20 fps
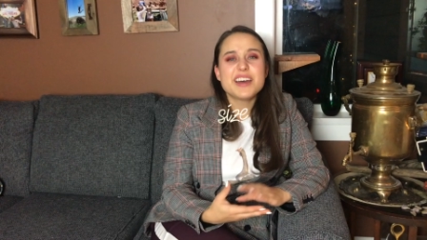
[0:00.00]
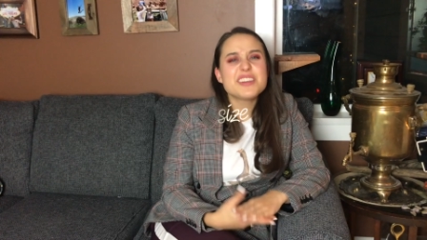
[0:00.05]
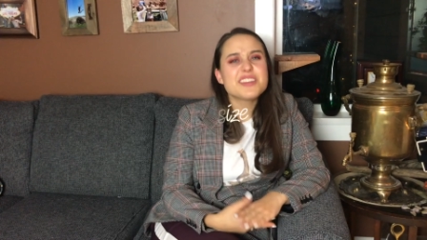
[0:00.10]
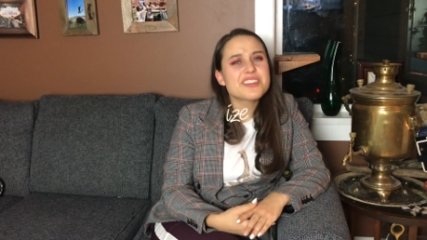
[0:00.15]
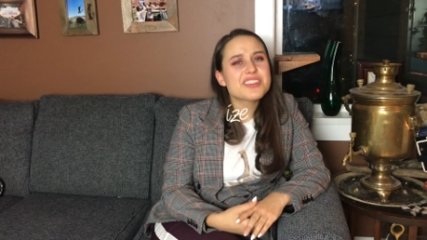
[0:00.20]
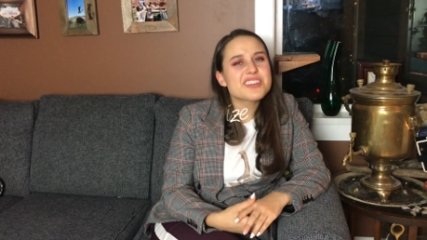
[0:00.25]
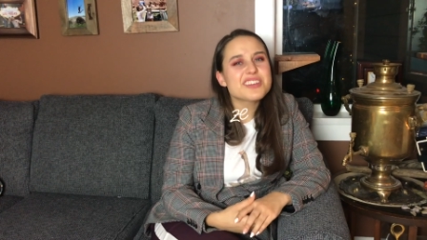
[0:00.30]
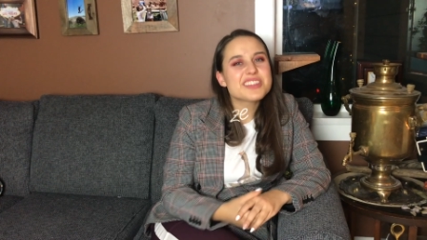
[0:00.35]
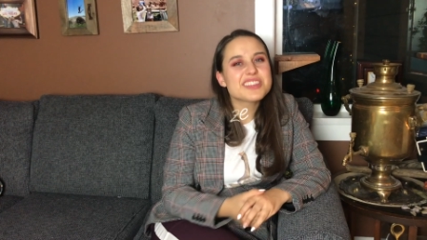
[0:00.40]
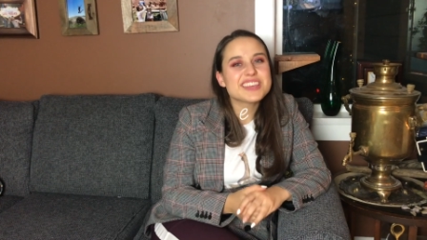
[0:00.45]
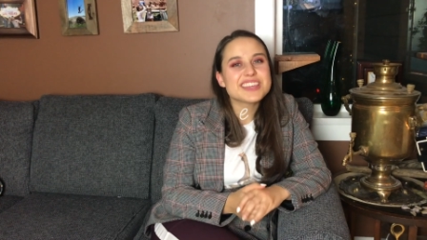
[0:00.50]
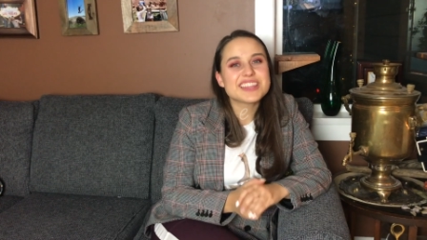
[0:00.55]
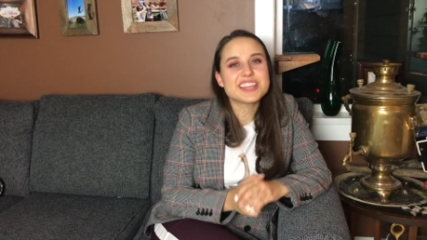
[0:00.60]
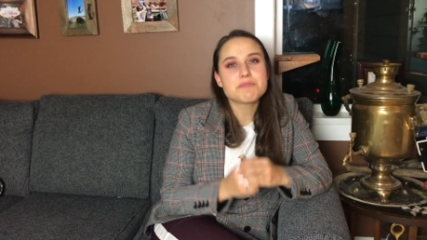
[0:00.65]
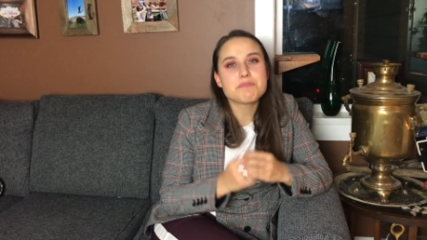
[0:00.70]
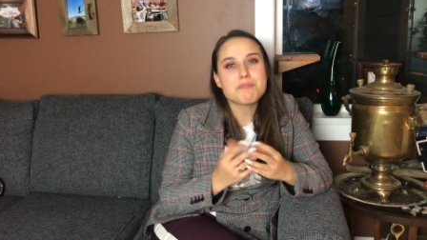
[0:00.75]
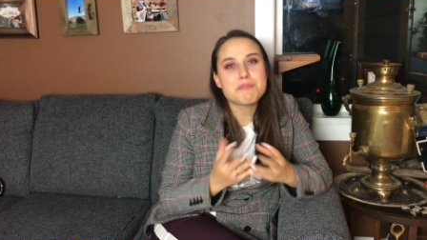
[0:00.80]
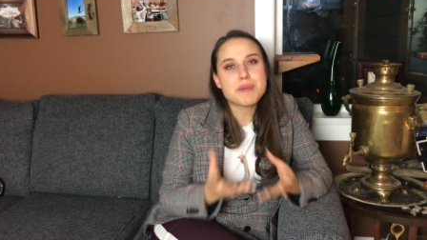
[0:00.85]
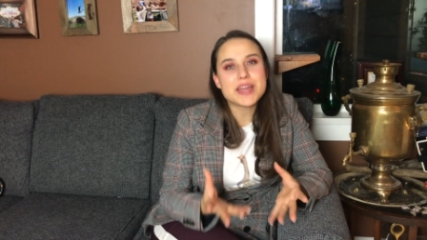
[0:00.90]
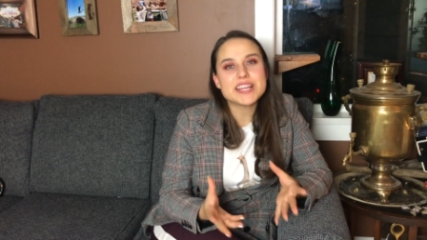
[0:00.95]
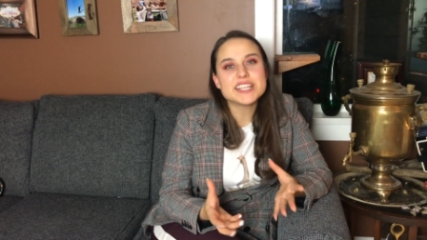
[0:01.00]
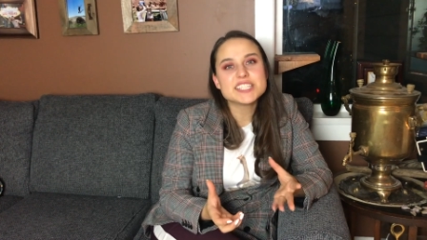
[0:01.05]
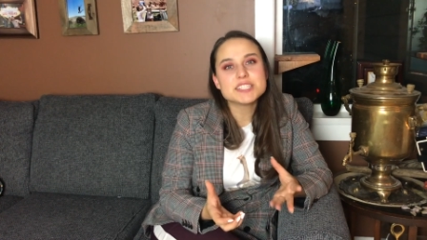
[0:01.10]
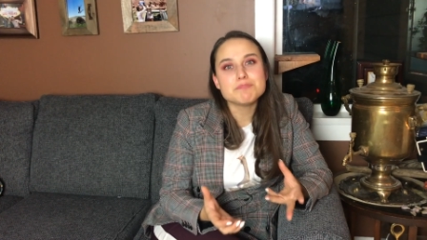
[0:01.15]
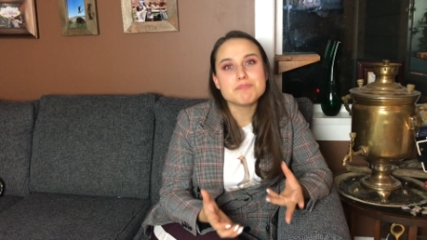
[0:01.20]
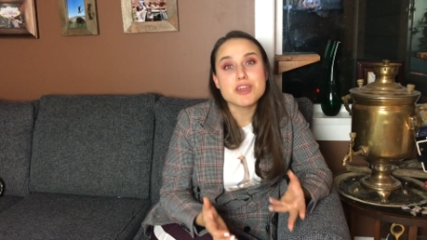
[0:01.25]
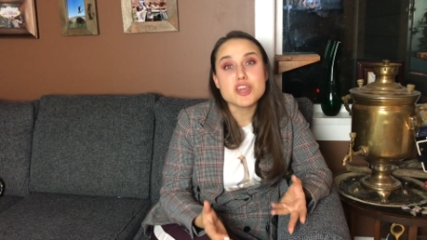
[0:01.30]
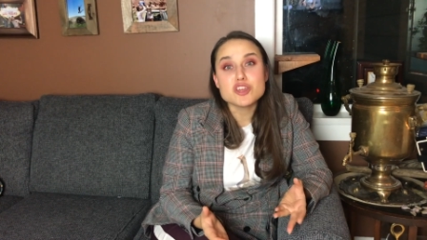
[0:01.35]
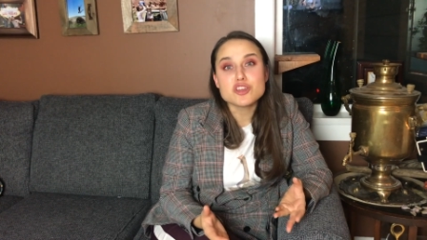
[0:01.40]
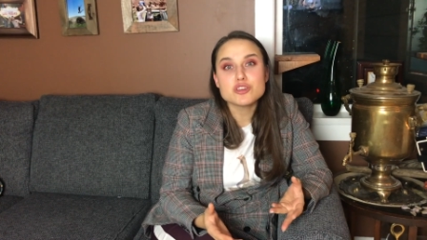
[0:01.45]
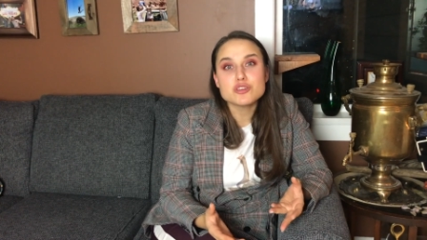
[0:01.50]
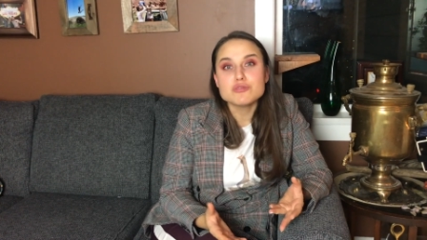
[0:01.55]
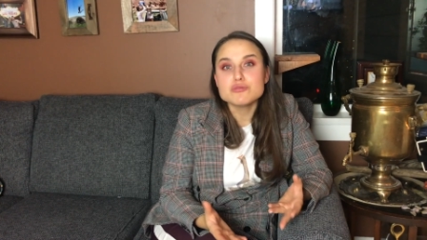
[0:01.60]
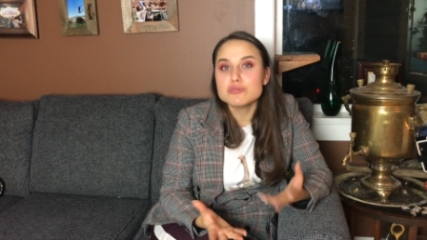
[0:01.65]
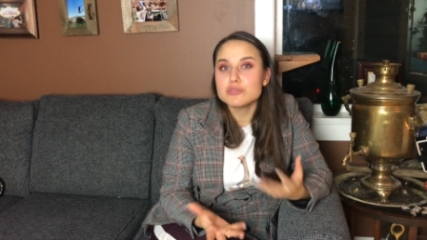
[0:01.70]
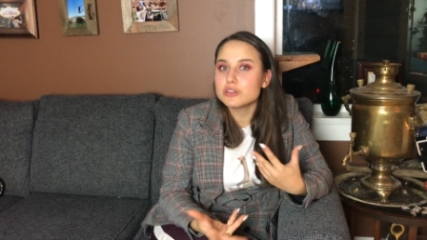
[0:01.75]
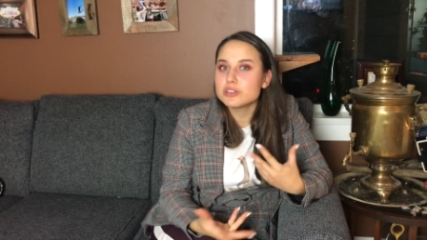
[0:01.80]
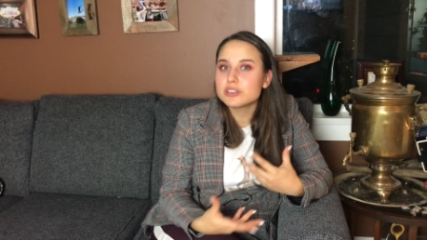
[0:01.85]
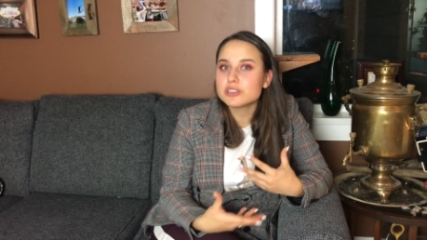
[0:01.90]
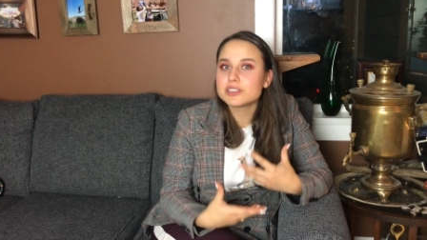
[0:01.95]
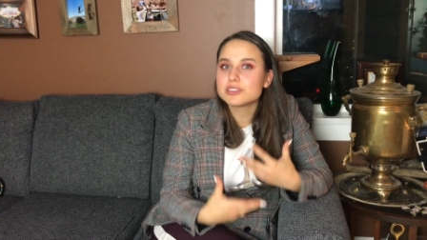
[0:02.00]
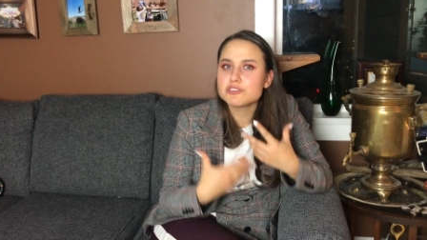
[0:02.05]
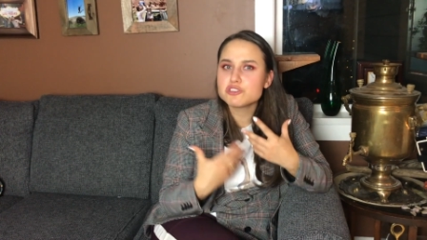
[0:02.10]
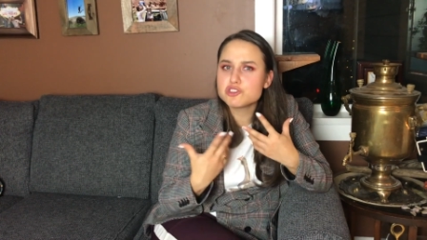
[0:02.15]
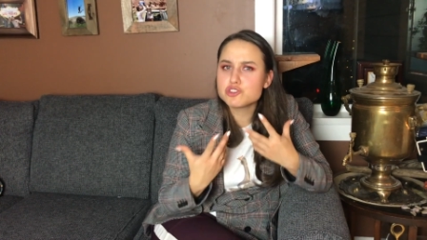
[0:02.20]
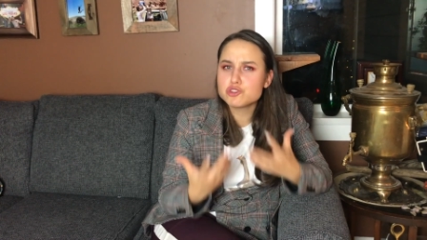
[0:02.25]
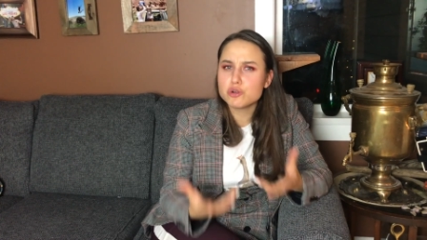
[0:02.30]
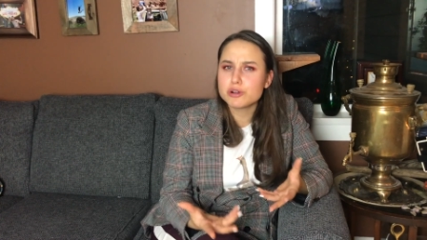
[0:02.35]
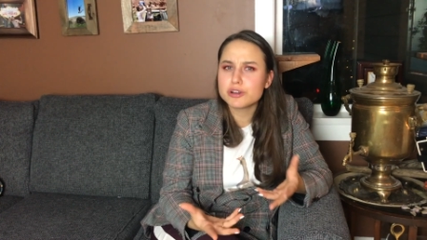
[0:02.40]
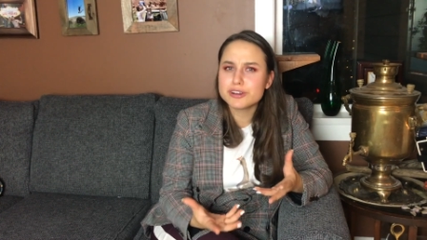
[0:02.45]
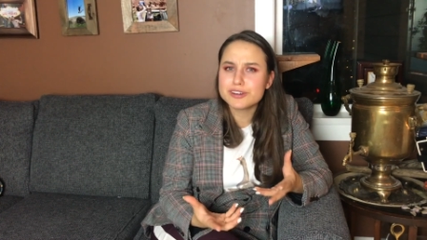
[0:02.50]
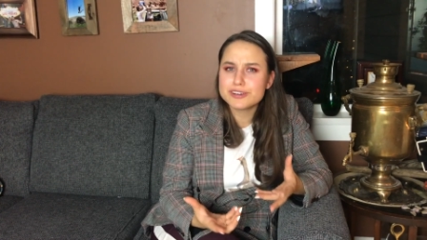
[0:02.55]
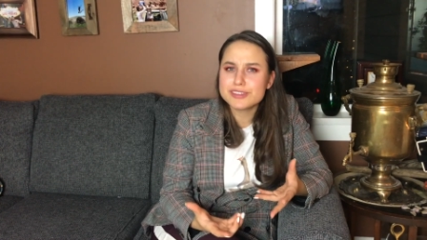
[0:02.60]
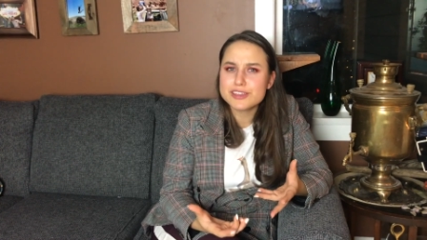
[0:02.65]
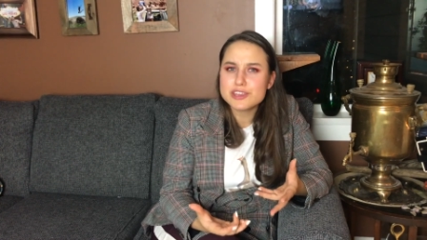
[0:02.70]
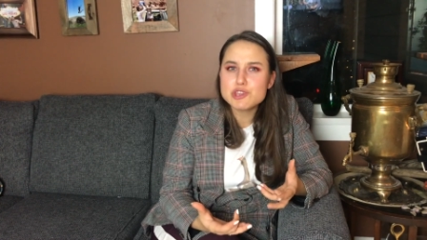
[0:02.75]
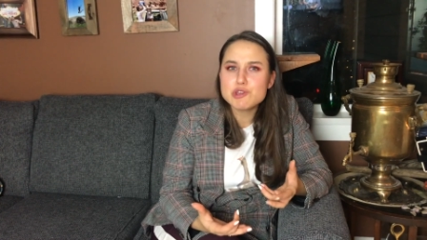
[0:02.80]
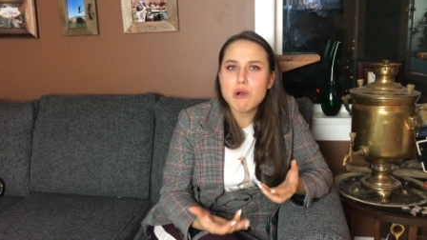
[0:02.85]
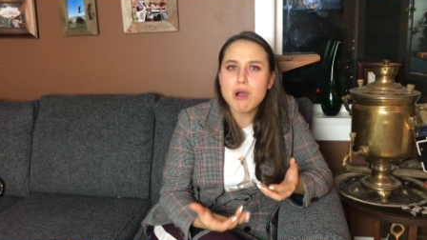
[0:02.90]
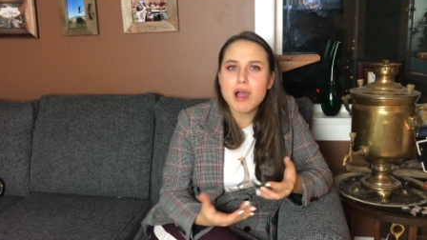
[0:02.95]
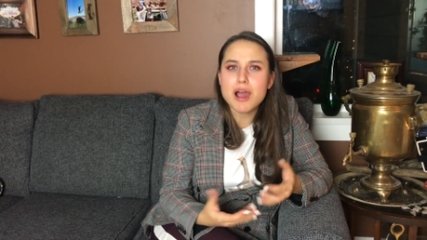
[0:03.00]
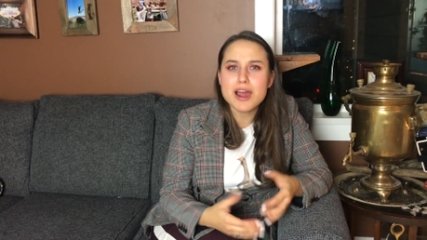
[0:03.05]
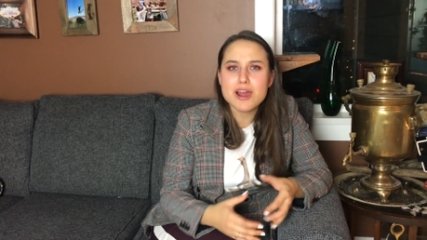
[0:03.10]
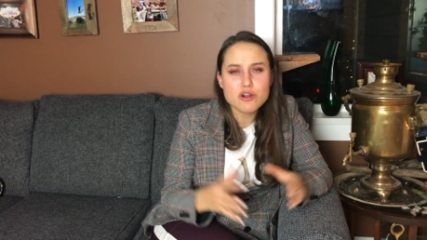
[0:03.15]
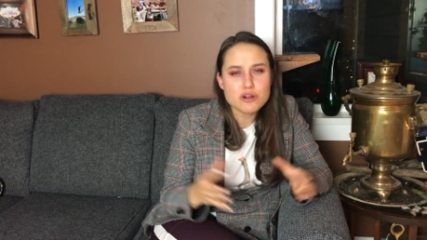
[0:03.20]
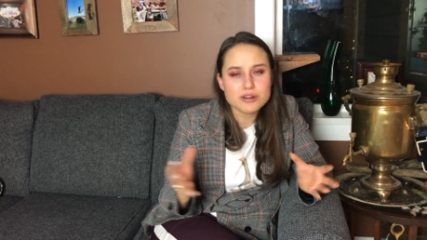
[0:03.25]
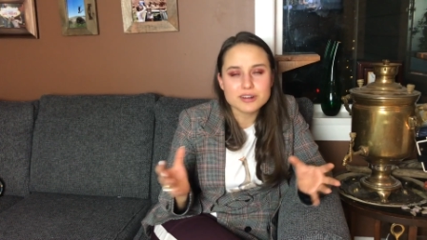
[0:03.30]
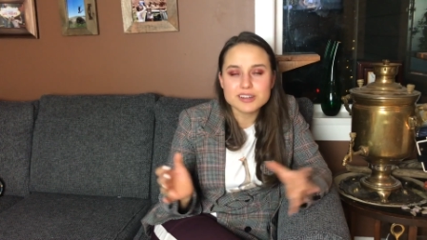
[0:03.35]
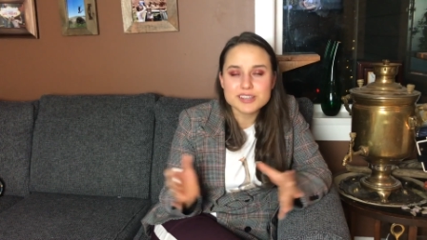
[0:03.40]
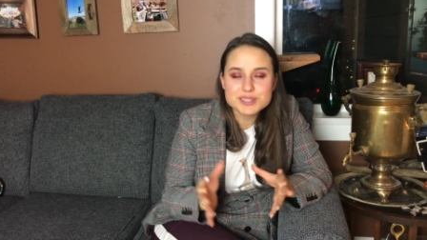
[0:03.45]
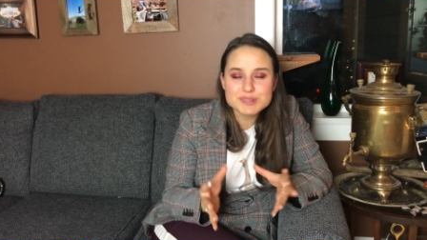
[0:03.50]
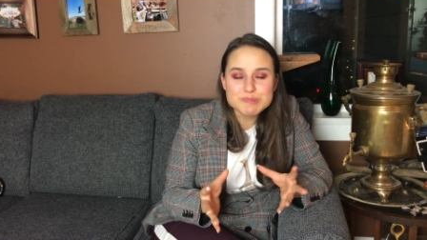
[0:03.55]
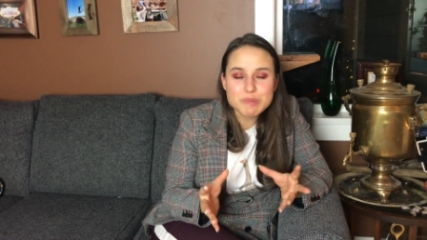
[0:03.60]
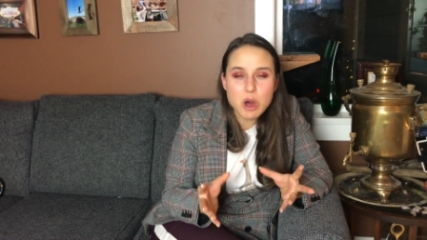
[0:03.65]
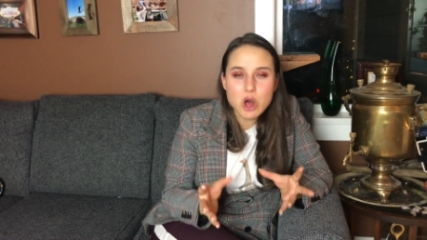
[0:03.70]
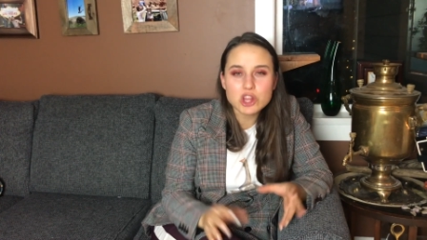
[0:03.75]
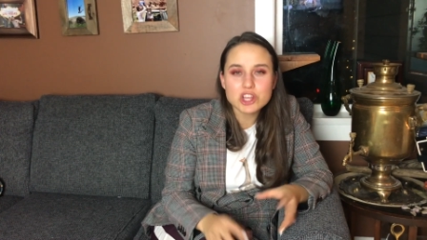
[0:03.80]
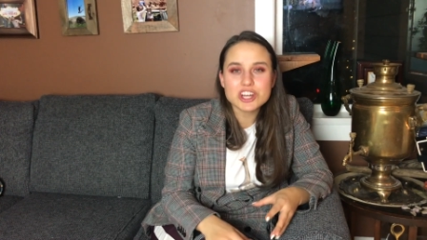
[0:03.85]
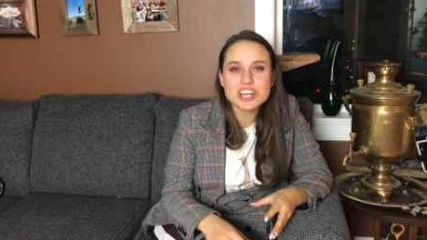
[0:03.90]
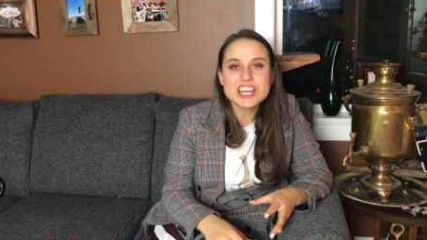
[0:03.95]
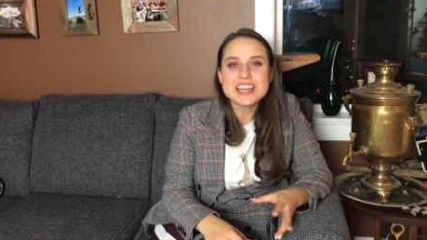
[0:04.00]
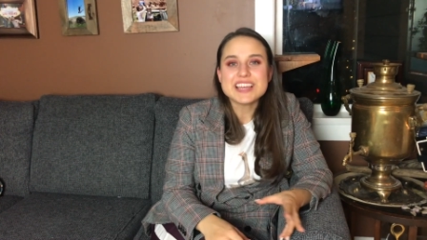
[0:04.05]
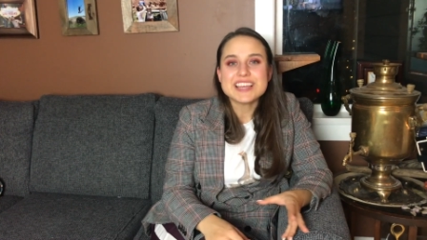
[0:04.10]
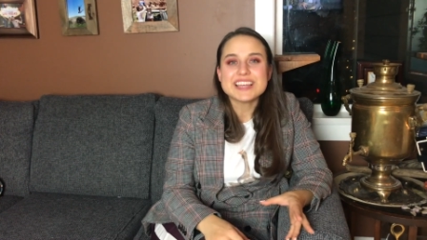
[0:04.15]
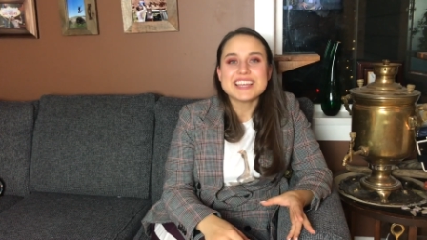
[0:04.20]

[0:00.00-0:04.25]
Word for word: Another thing that might make you look shorter than you are or smaller